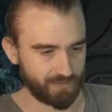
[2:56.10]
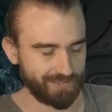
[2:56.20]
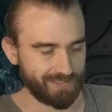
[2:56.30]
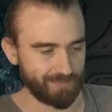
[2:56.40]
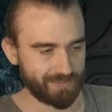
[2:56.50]
a
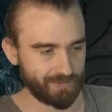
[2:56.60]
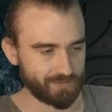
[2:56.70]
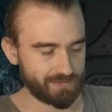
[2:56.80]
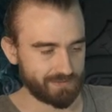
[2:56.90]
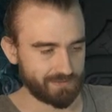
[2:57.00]
little bit low
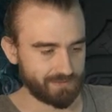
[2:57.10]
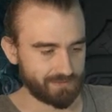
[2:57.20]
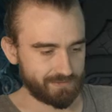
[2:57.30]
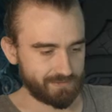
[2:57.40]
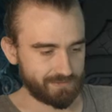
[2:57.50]

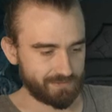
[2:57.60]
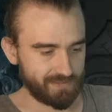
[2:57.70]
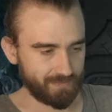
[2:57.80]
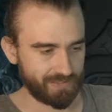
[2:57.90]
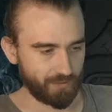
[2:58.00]

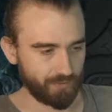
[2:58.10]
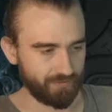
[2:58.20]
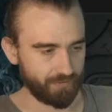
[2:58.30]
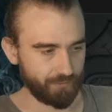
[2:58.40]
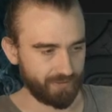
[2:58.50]
a bit
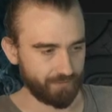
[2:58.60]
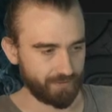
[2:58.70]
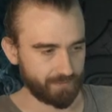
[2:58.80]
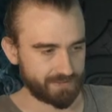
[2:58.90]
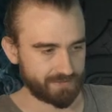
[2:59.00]
low on
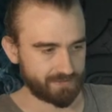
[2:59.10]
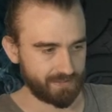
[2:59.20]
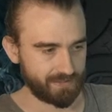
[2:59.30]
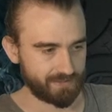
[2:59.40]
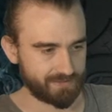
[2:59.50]
everything, but
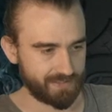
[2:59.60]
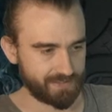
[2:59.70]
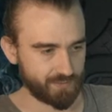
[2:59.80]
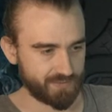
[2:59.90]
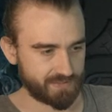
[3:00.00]
yeah, take
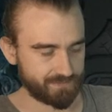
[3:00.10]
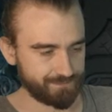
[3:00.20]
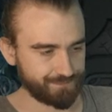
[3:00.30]
the ooze.